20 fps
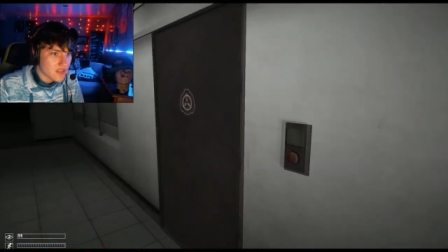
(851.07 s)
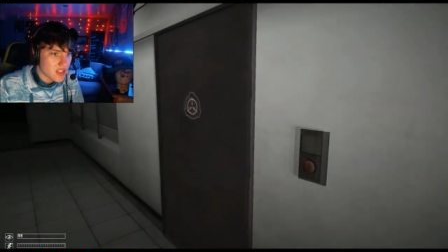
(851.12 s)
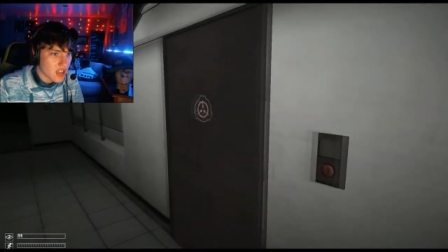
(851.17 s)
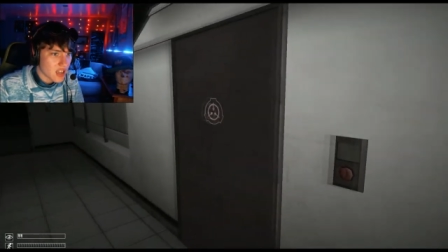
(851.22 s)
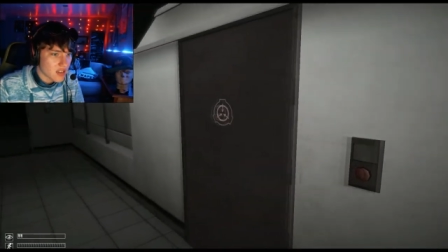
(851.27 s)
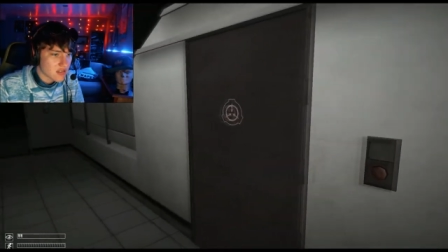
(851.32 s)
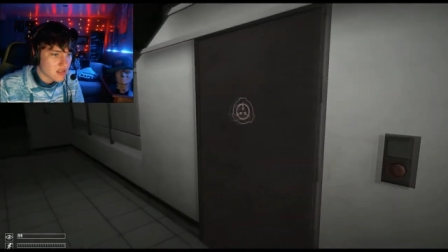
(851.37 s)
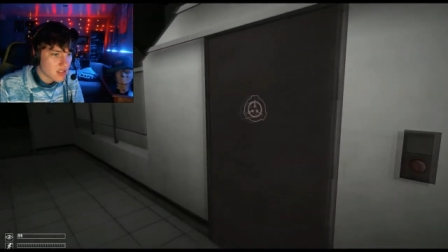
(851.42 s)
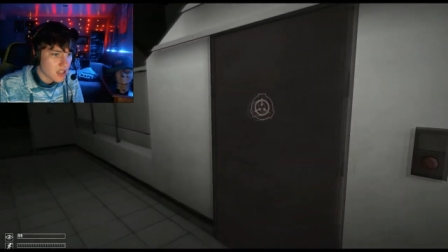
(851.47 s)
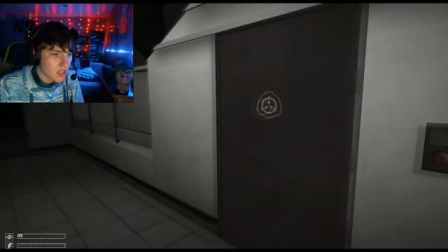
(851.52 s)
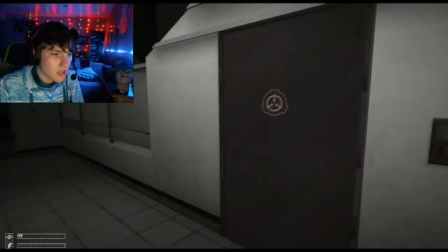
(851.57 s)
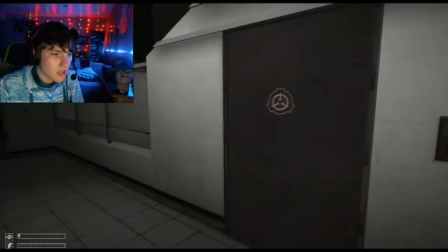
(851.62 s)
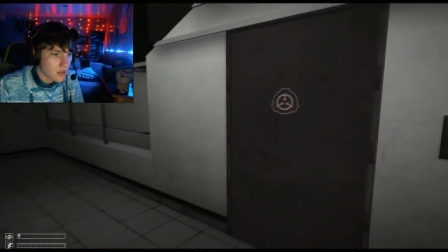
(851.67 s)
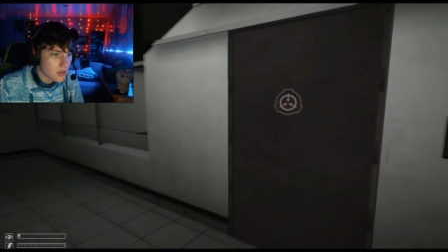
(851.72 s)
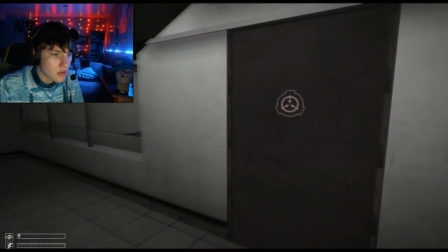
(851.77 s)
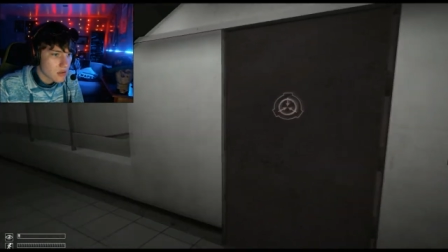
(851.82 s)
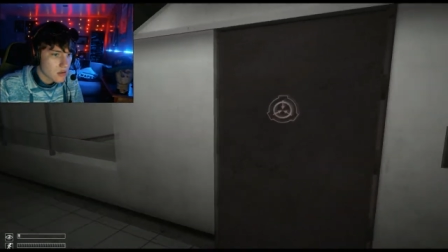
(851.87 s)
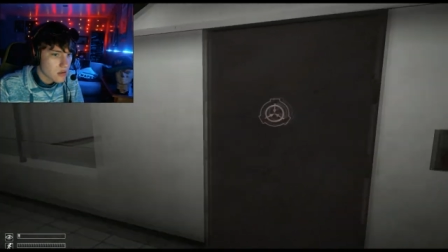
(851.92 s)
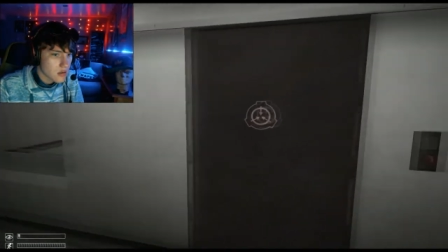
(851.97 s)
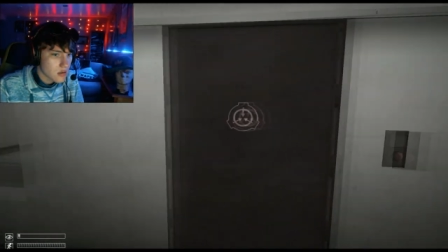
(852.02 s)
Chelsea.
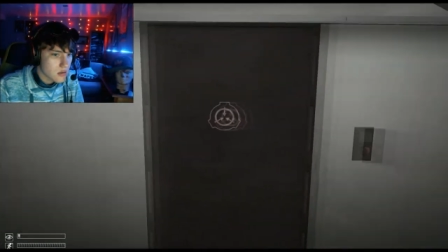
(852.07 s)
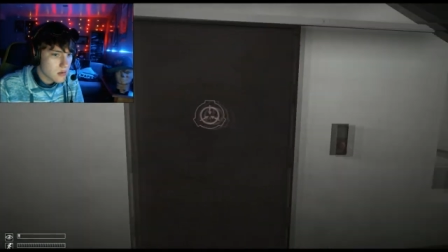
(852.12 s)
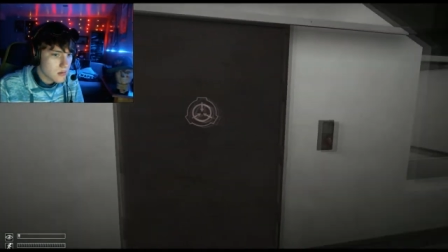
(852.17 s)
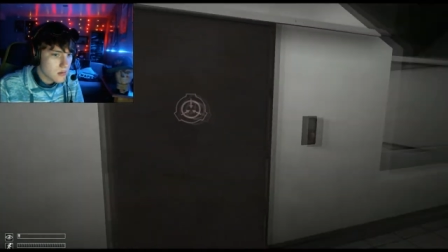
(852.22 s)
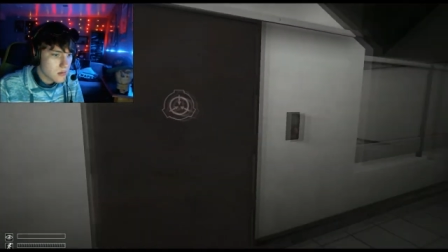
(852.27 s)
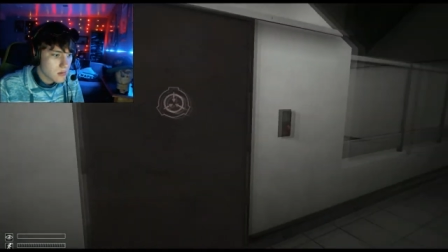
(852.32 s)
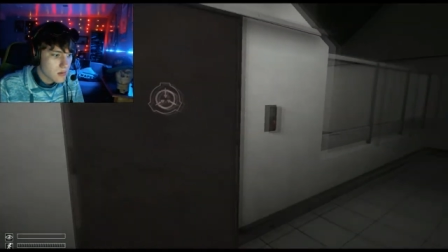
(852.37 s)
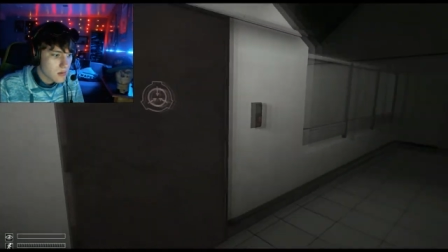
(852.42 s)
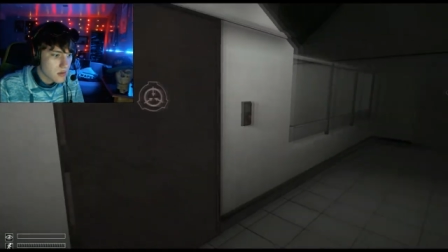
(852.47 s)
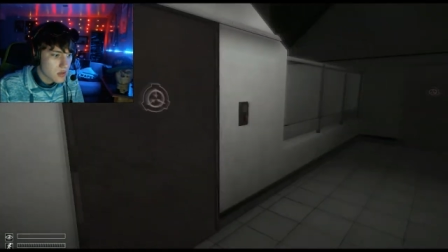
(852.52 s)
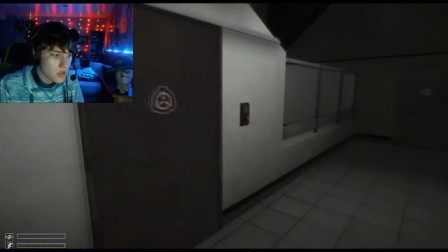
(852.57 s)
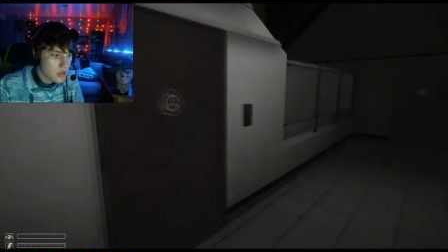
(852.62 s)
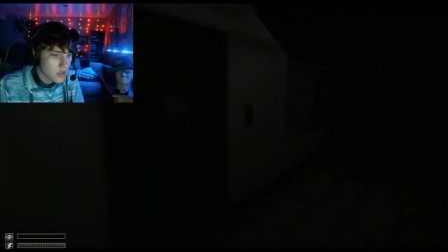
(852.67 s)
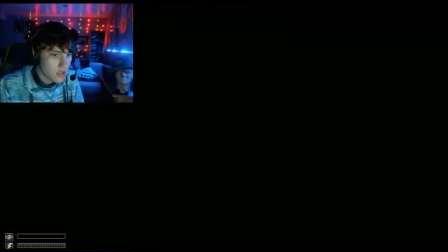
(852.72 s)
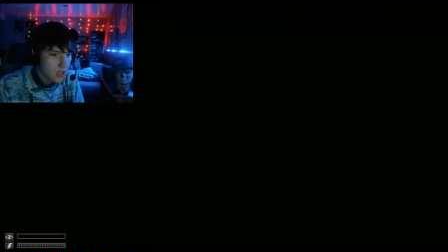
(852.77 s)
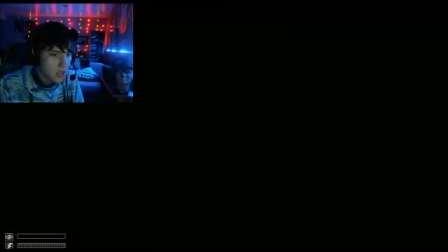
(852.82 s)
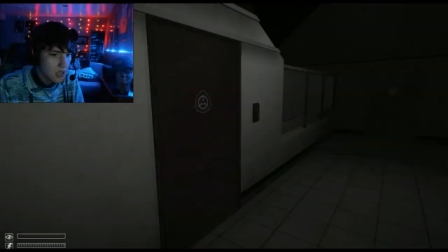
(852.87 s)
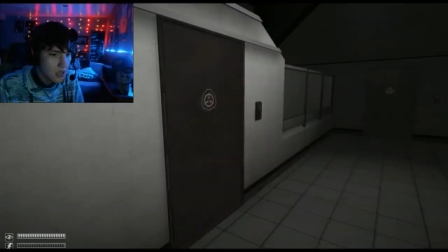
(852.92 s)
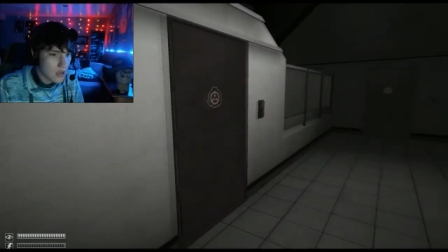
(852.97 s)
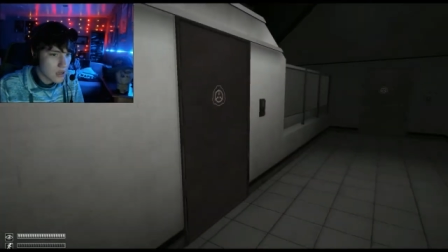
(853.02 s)
You
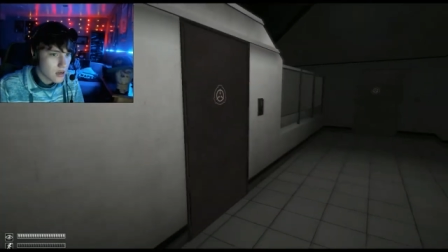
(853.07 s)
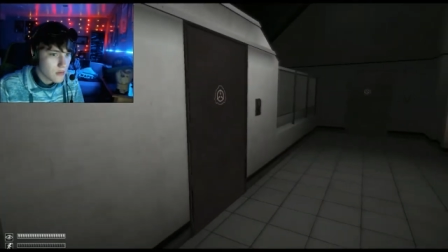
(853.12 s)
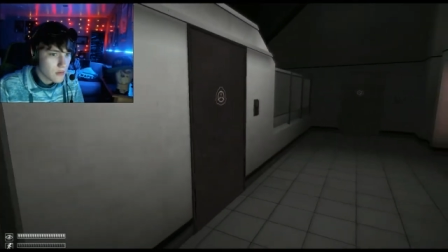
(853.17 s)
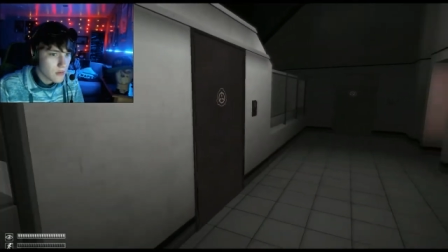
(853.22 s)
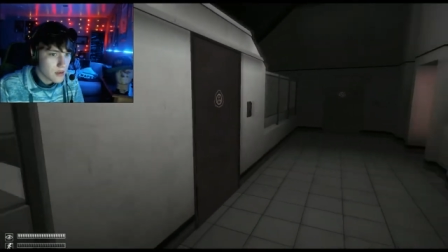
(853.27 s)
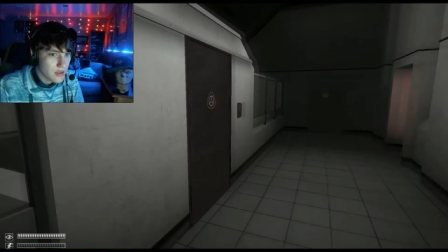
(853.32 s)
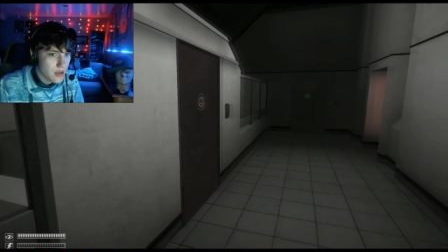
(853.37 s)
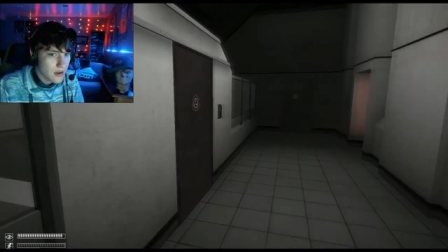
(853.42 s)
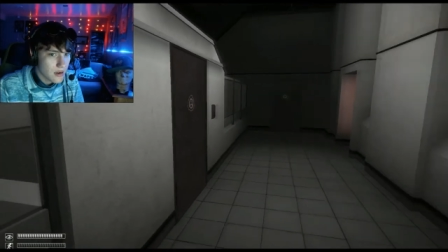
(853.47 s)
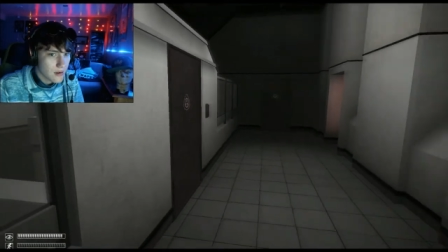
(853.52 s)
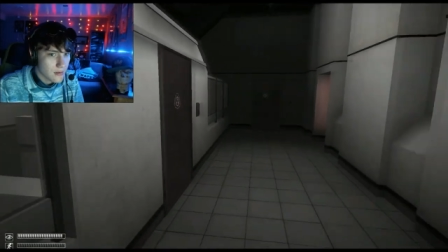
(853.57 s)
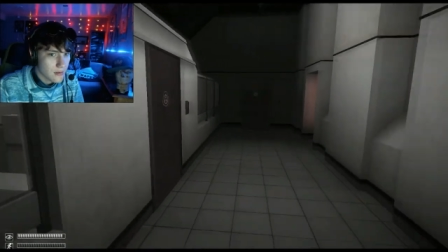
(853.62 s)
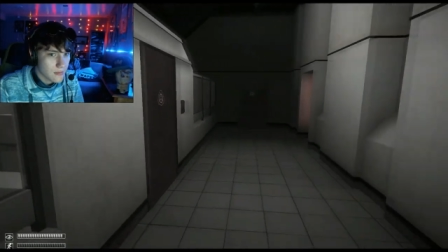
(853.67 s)
stay the hell right there.